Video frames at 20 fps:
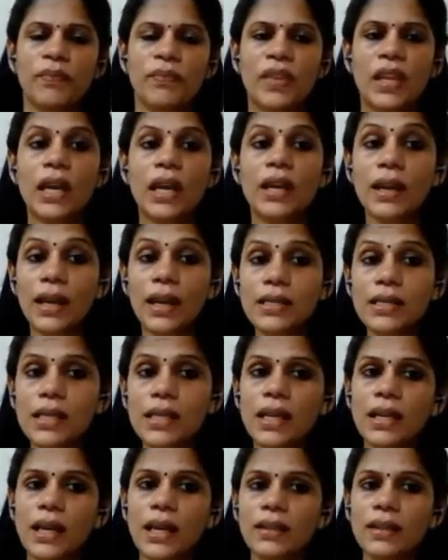and
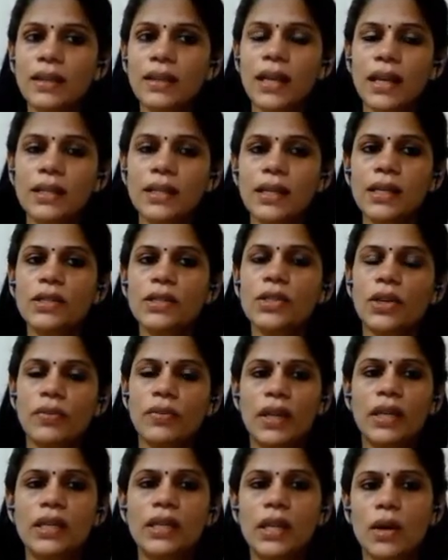99 other candidates are
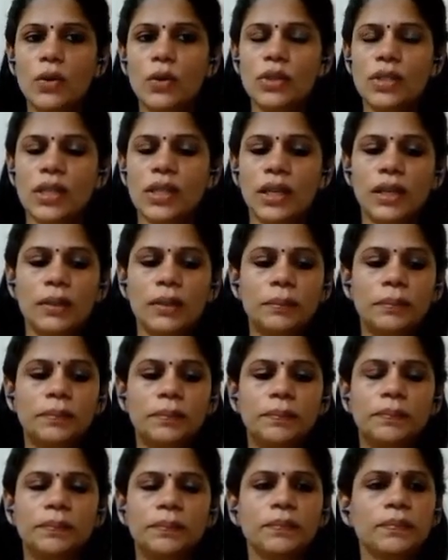waiting outside.
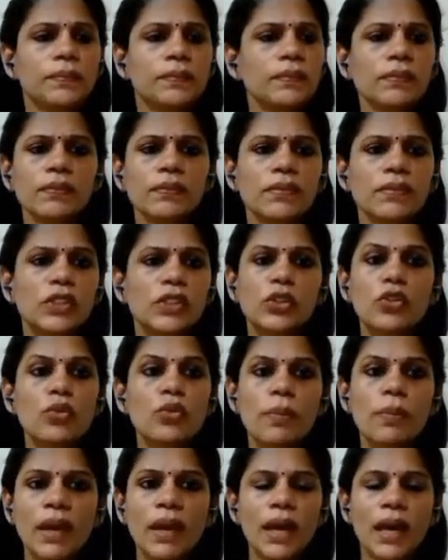You
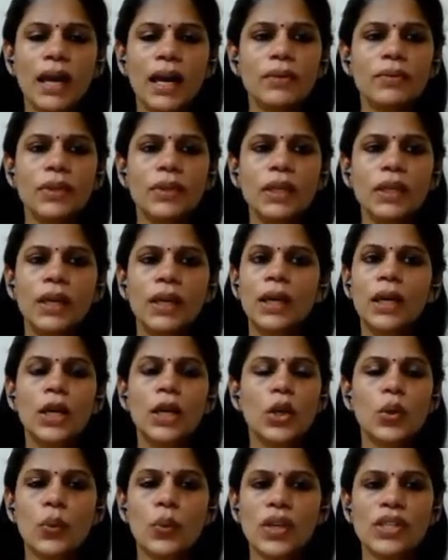may have a
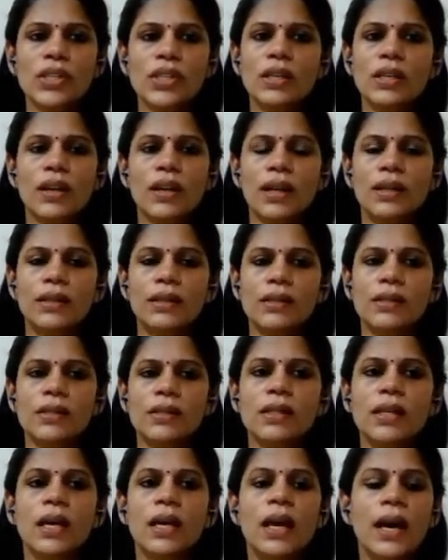question like this,
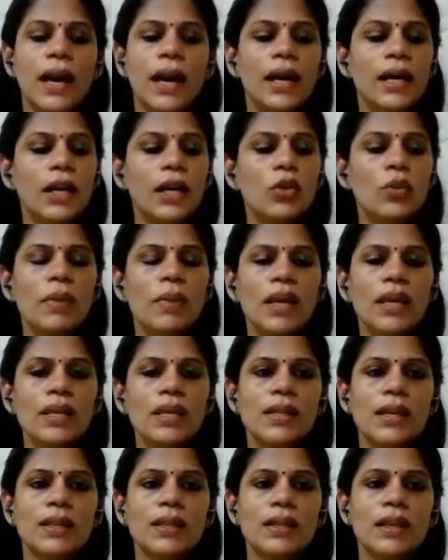and you may
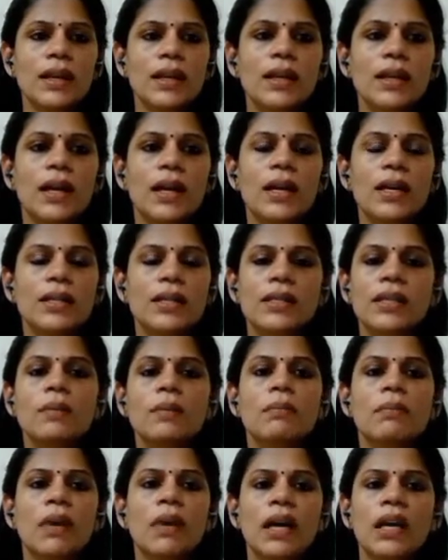say that, sir,
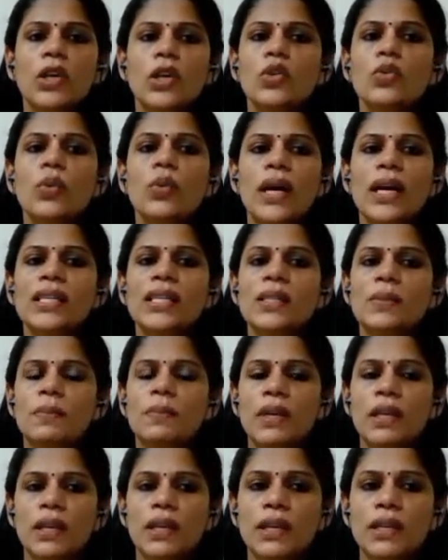my USP
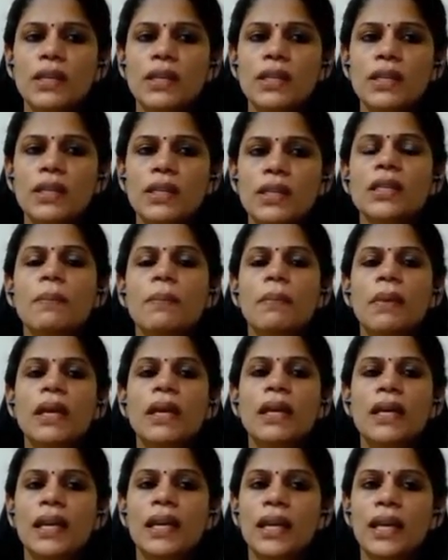is my
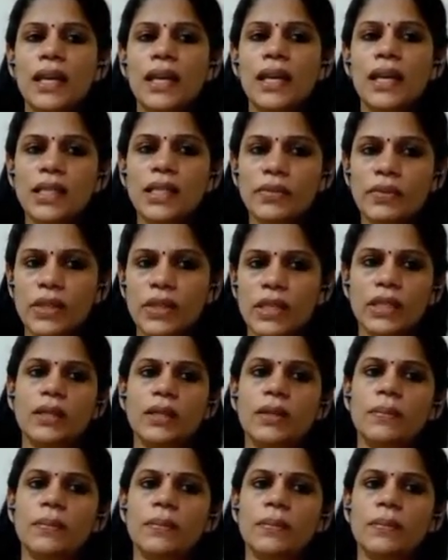creativity.